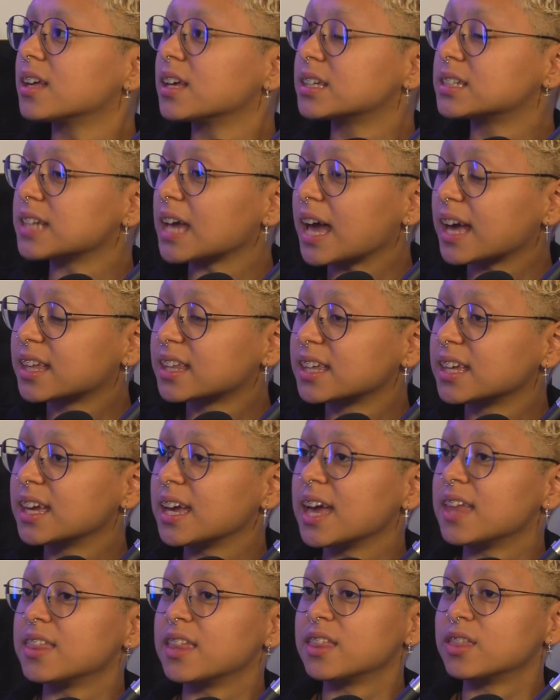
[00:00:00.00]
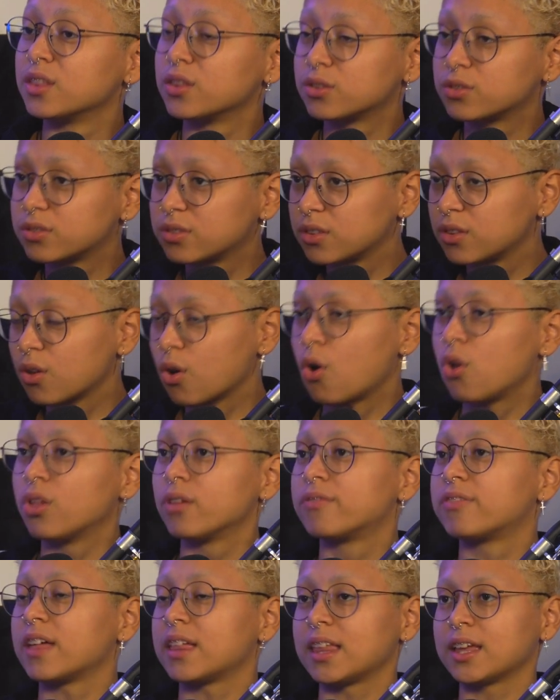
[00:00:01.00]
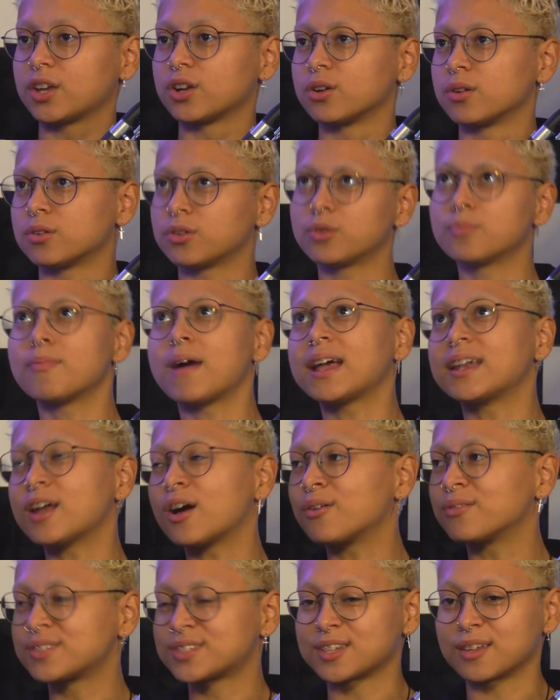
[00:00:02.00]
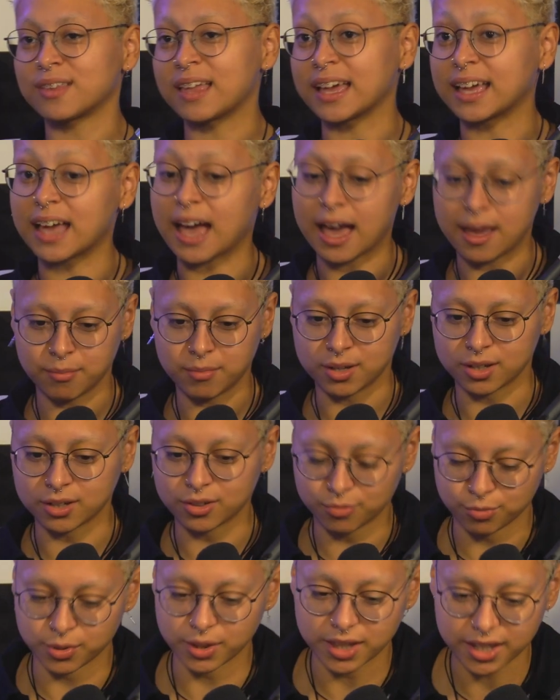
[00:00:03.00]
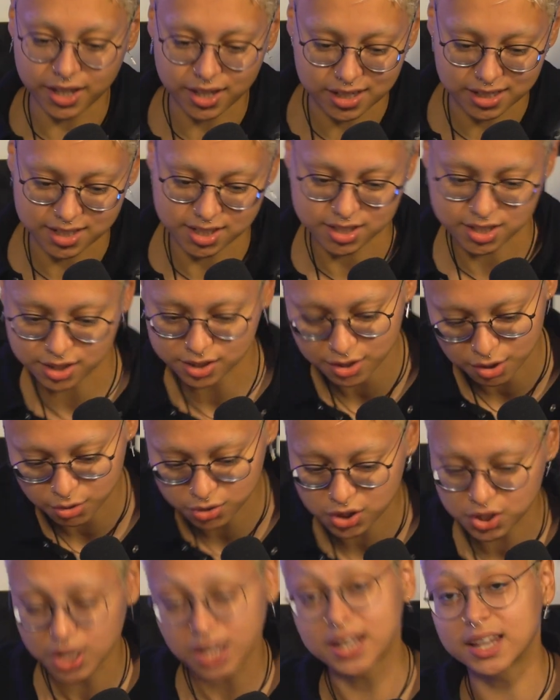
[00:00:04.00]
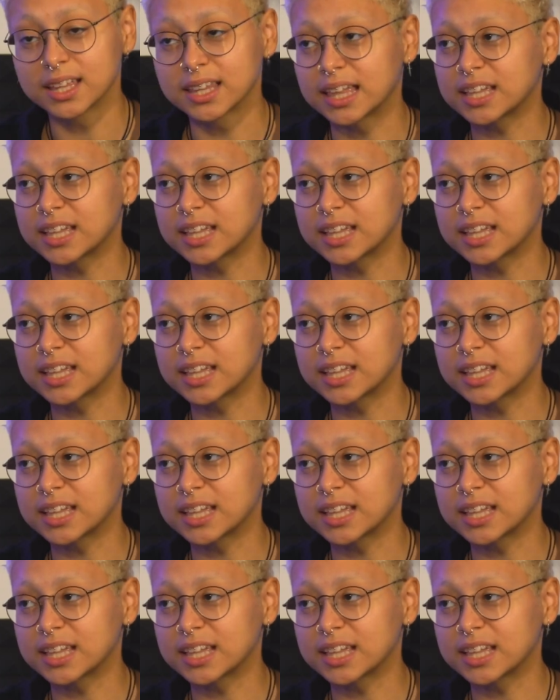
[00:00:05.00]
Exactly. And then all of that, like, you might not, like, I'm really good at disassociating.